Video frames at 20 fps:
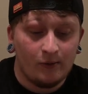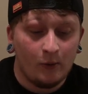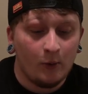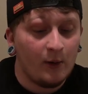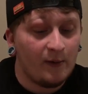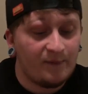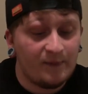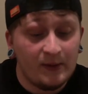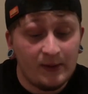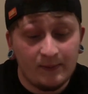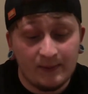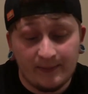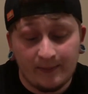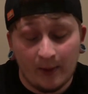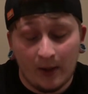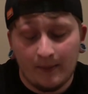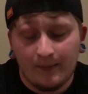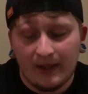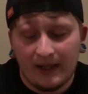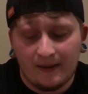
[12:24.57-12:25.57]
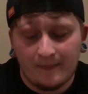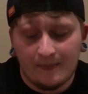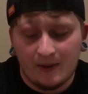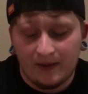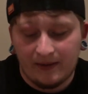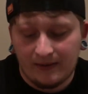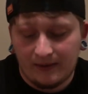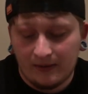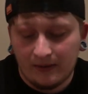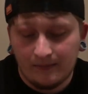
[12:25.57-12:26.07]
or if he's brought back
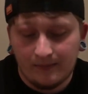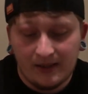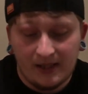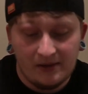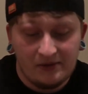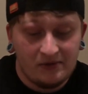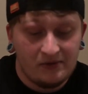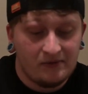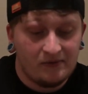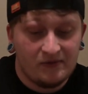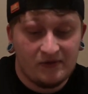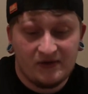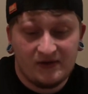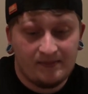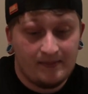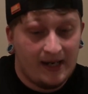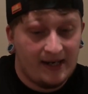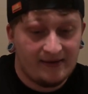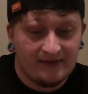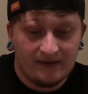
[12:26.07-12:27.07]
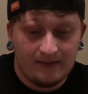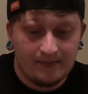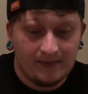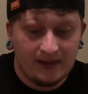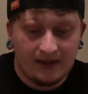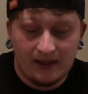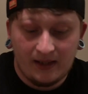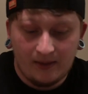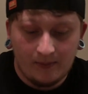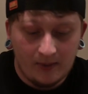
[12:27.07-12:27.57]
by the comeback, you can just smack
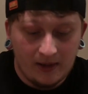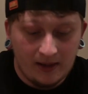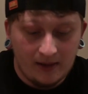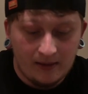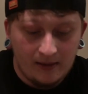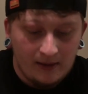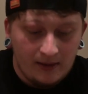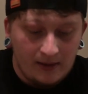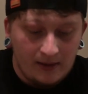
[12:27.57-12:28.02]
something anyway.